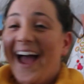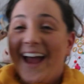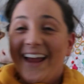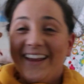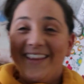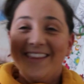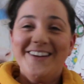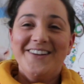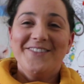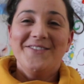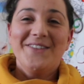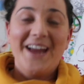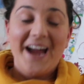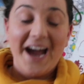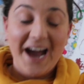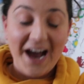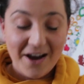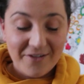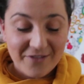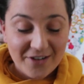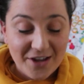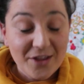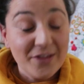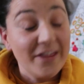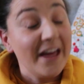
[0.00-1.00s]
And there we
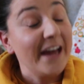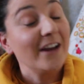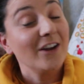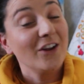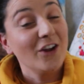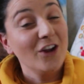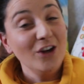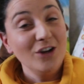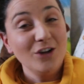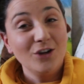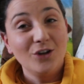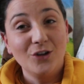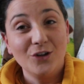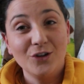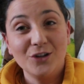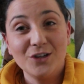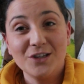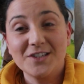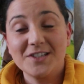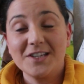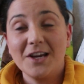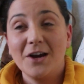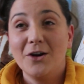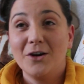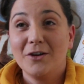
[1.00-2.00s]
have it. That
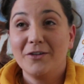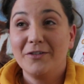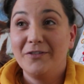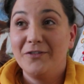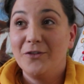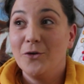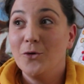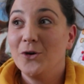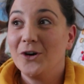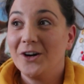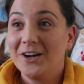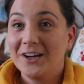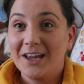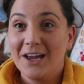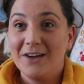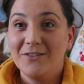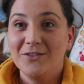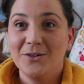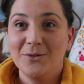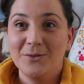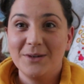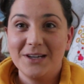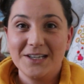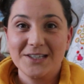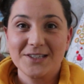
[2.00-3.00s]
concludes our 4
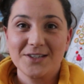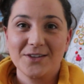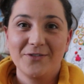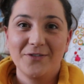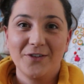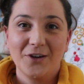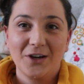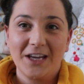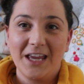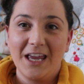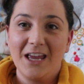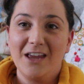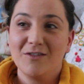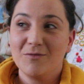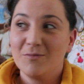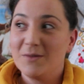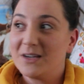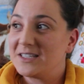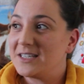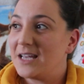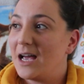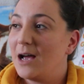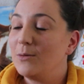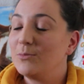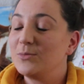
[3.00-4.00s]
giveaways for
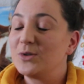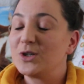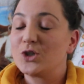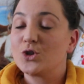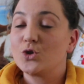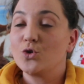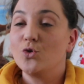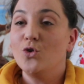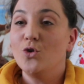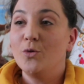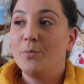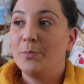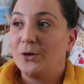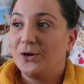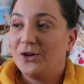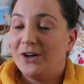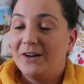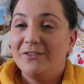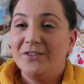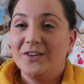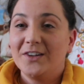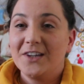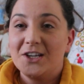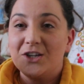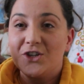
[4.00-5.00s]
Cavemas. I'm so
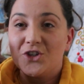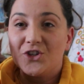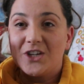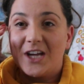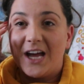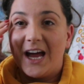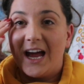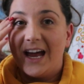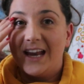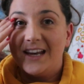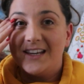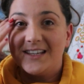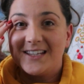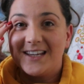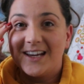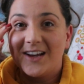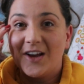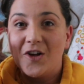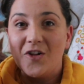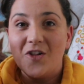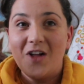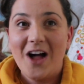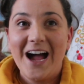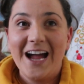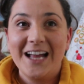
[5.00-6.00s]
privileged and
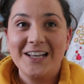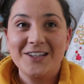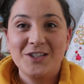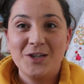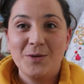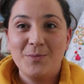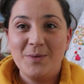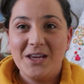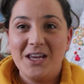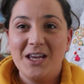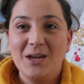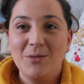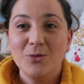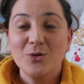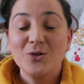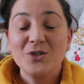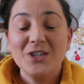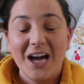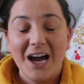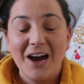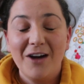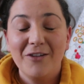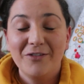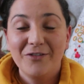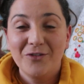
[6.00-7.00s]
glad to be able
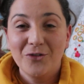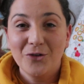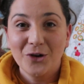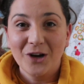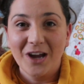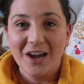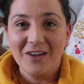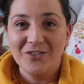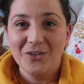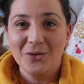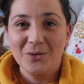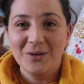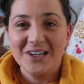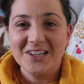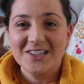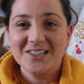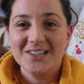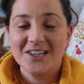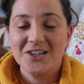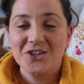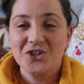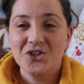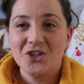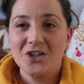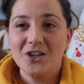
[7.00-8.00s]
to have 4 giveaways
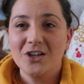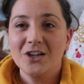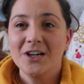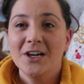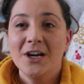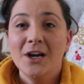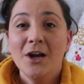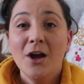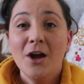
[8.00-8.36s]
this year.